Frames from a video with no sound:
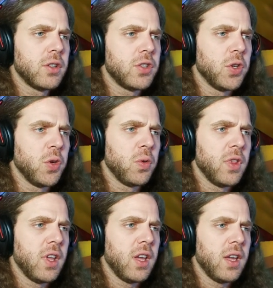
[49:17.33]
to
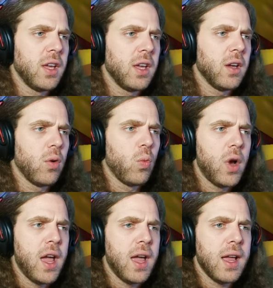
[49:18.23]
the
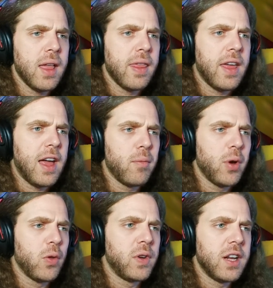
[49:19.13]
way that
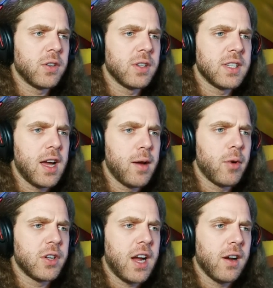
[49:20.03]
both nature and time
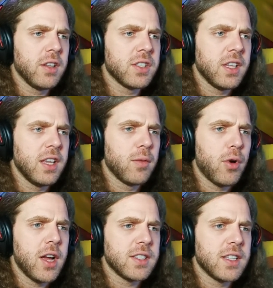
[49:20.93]
are tirelessly in the
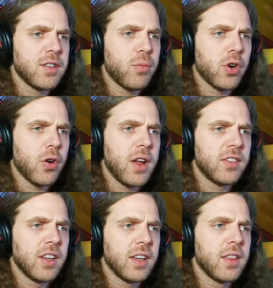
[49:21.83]
process of
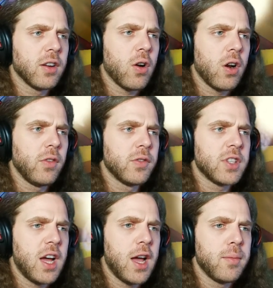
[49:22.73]
progressing. The Carnival of
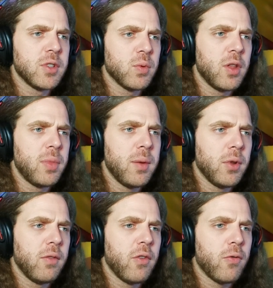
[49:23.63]
Time is when the
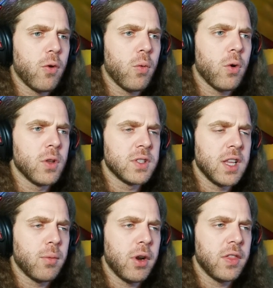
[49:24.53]
people of the four worlds
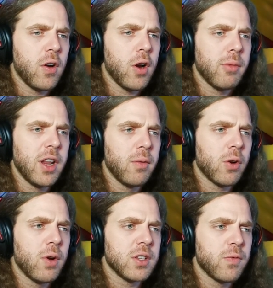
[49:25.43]
celebrate the harmony and
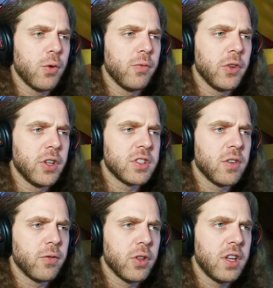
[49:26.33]
request fruitfulness
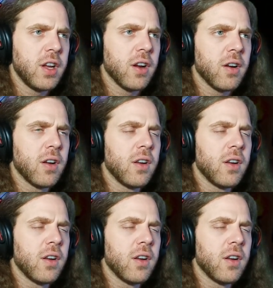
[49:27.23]
for the year.